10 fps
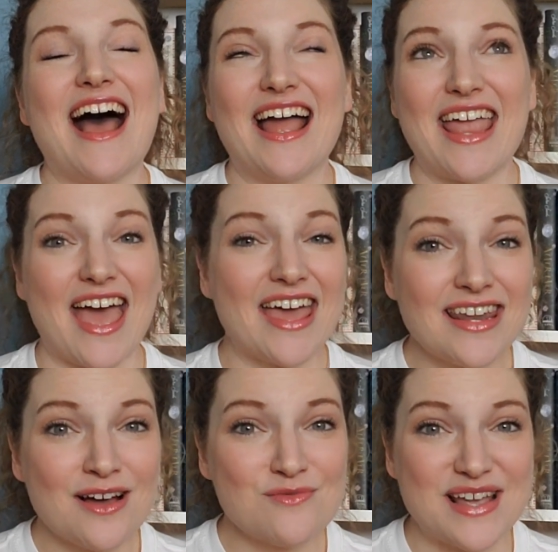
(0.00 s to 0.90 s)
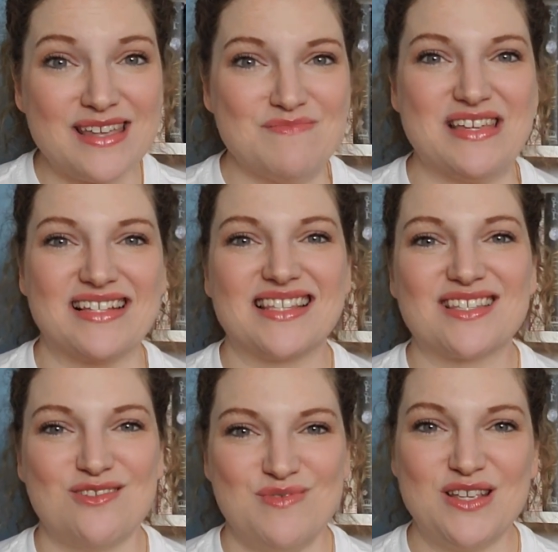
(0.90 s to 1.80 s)
I cannot wait because it's
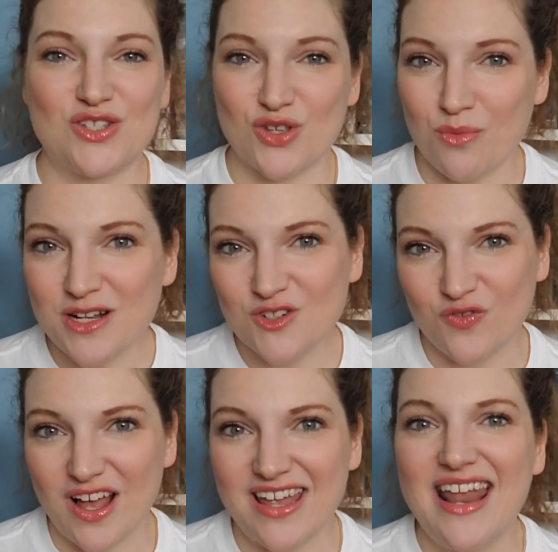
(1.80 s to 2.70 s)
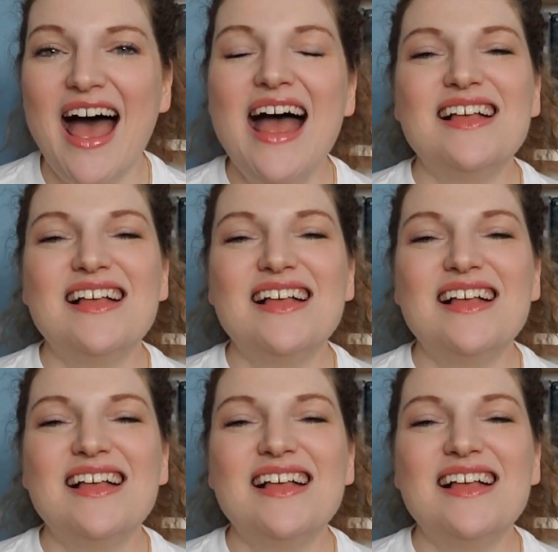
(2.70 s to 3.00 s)
going to be so much fun.